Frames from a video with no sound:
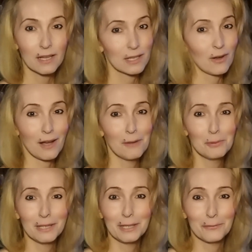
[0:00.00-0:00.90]
Now I
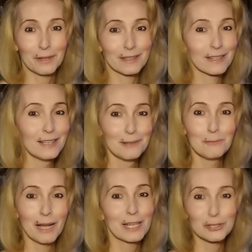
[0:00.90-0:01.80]
believe that
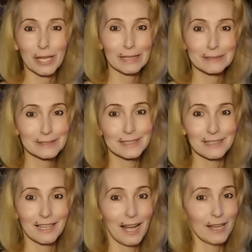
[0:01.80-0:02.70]
Michael Jackson's
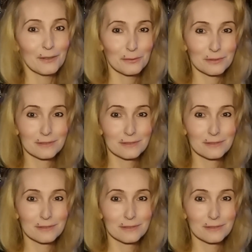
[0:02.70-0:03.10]
still alive.